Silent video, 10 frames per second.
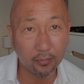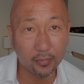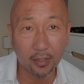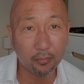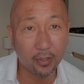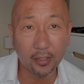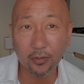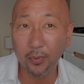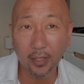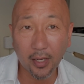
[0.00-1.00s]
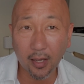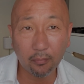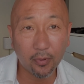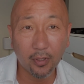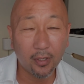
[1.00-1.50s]
The price went
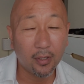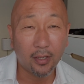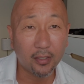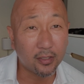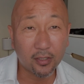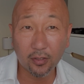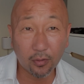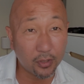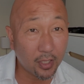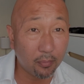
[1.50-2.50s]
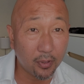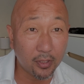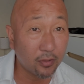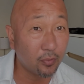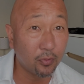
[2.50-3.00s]
up. Is still
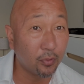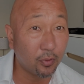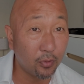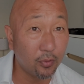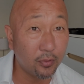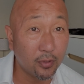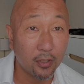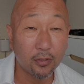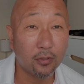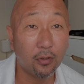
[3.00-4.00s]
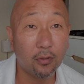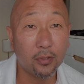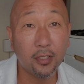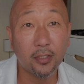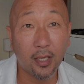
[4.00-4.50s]
Japanese food good? So
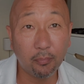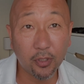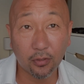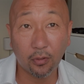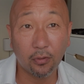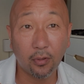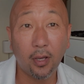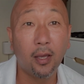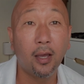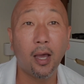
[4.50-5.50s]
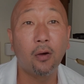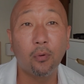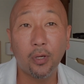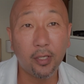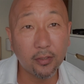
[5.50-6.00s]
this episode, I
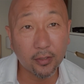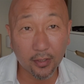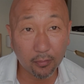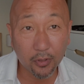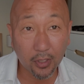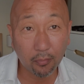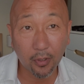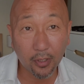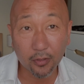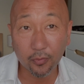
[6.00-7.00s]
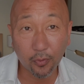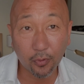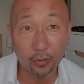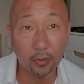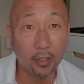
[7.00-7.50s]
will eat some Japanese
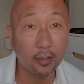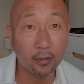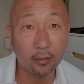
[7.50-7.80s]
food and